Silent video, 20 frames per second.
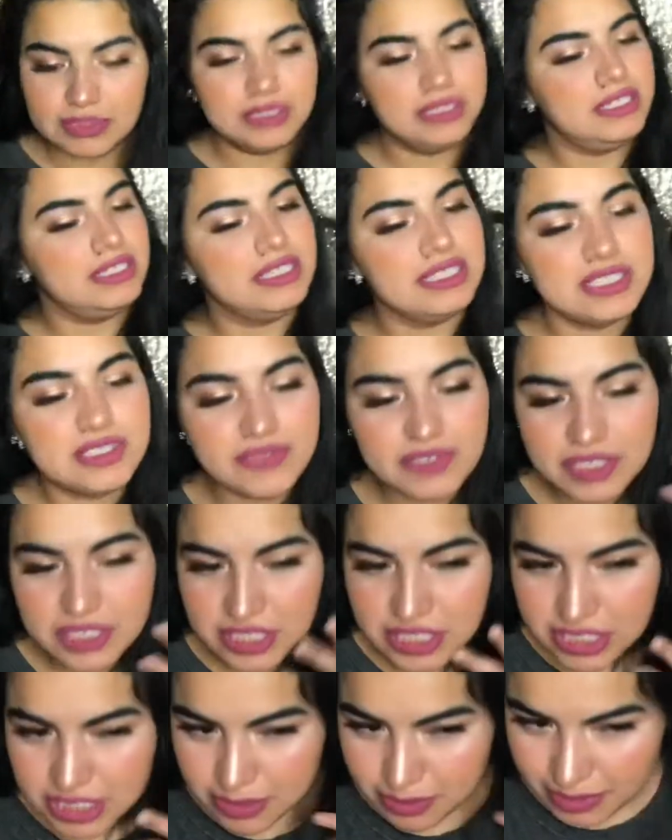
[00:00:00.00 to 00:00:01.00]
and it's fun to
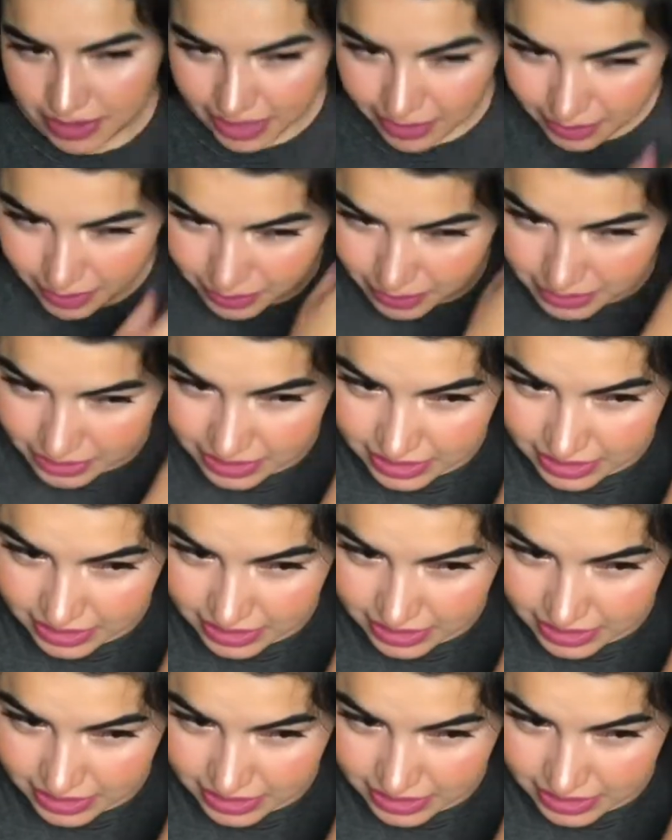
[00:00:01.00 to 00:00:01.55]
just play around with